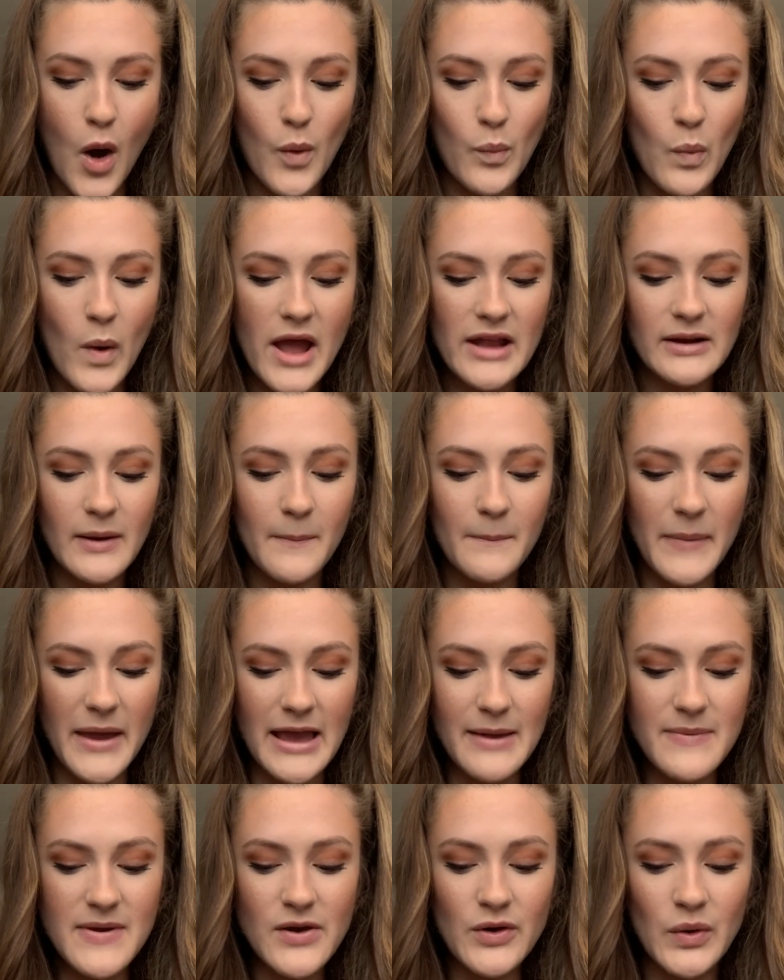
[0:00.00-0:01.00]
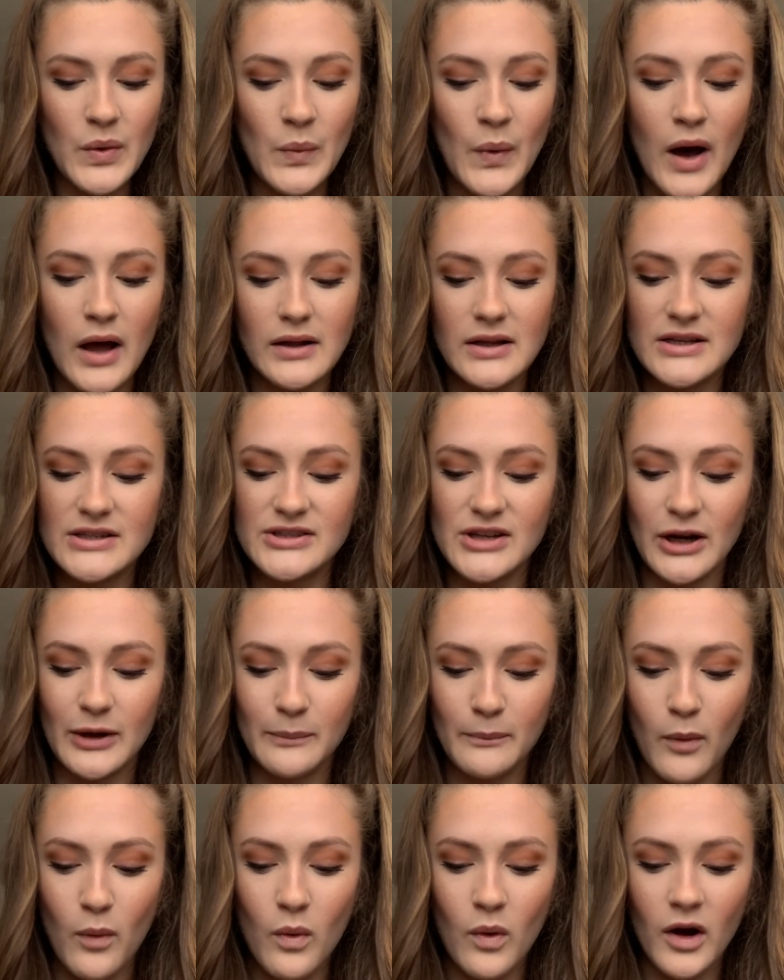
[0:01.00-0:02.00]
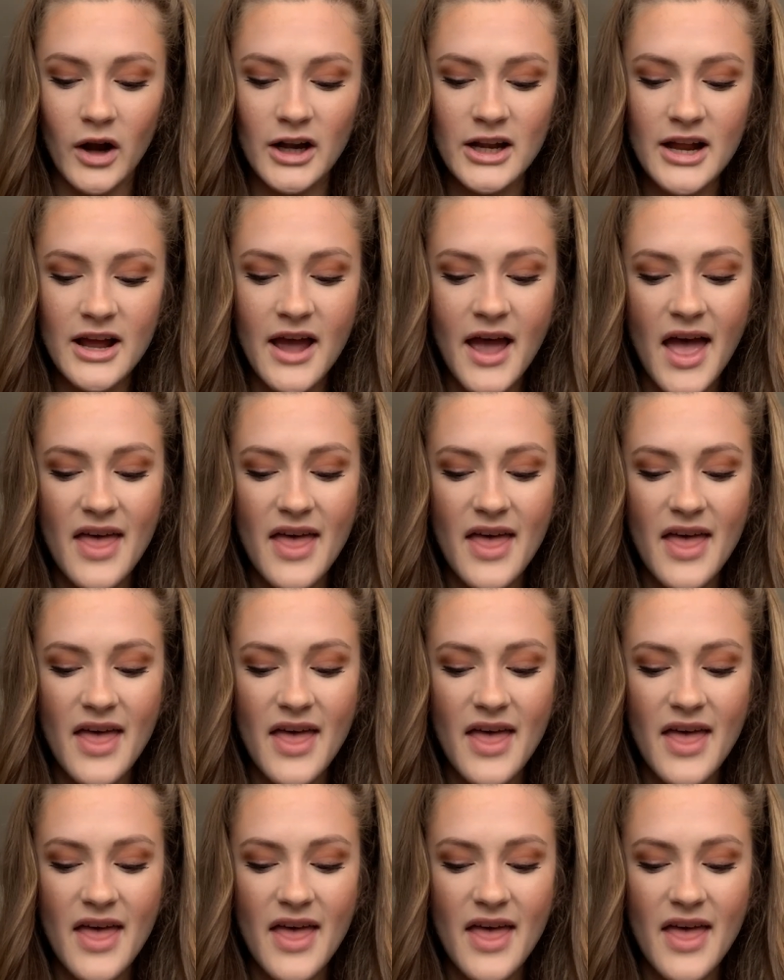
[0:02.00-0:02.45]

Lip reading: When baby koalas are born,